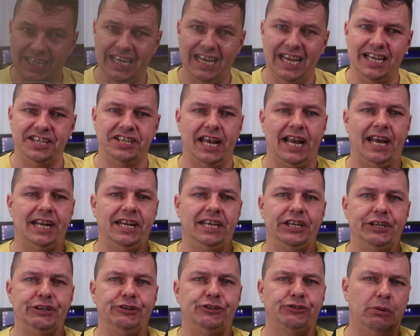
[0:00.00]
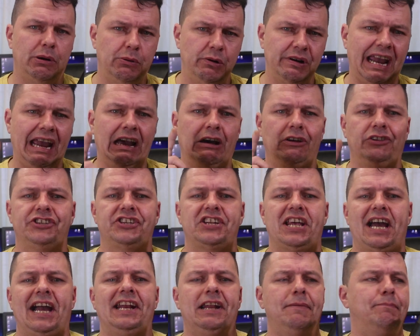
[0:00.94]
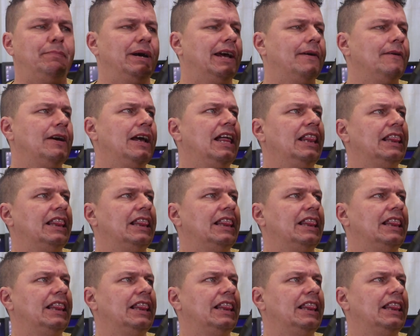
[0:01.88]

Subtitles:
is it any use? Well, we'll get onto that in a bit.